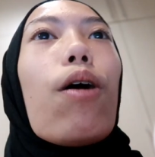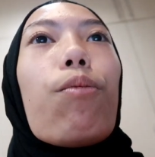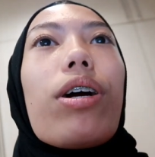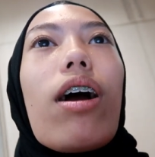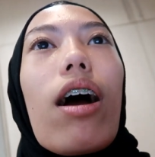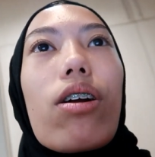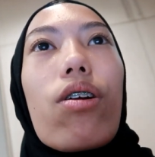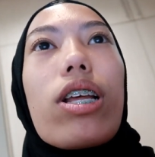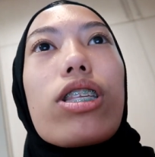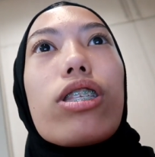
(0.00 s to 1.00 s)
I worked hard
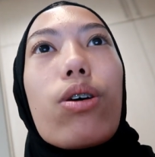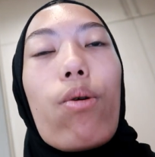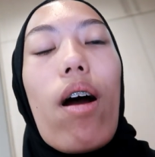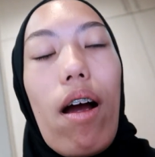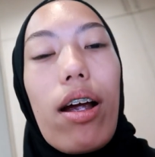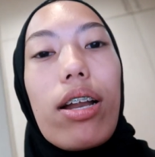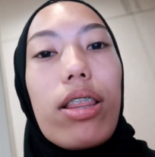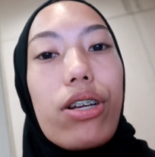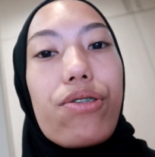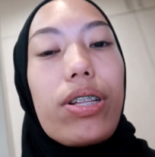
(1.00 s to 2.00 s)
on it, so
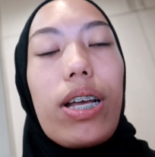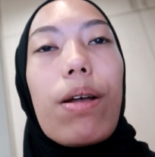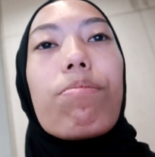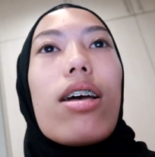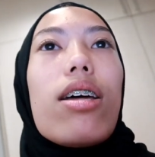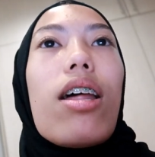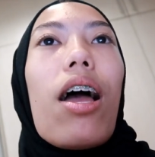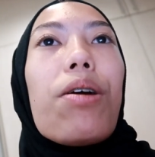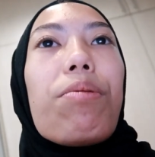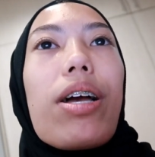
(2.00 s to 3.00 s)
hard literally, and
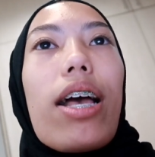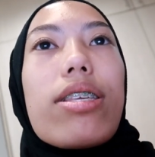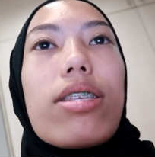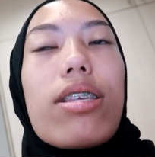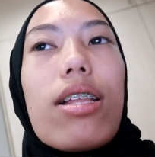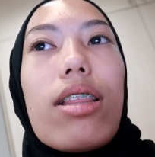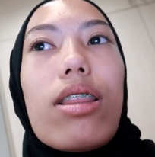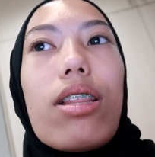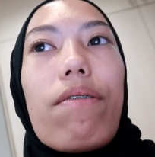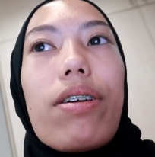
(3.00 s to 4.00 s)
I hope you guys
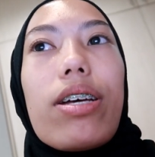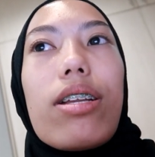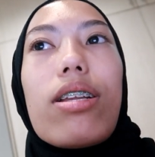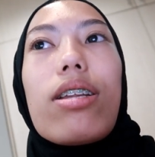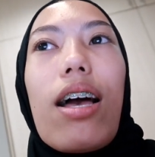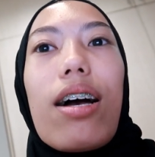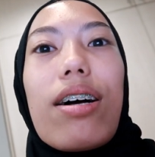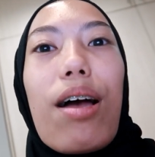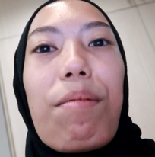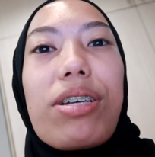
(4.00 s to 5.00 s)
love it. Yeah,
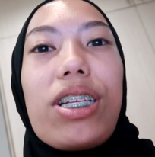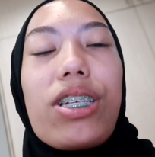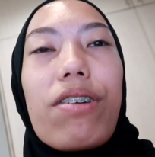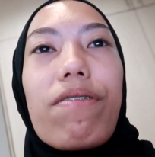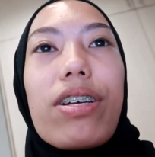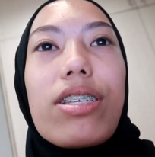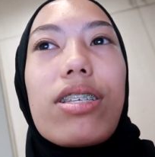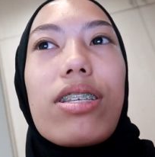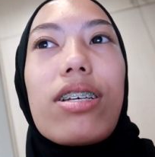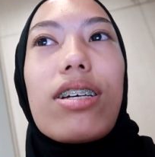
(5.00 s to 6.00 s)
I'm actually
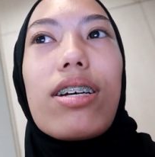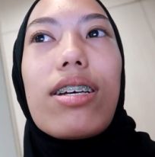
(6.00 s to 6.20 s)
nervous.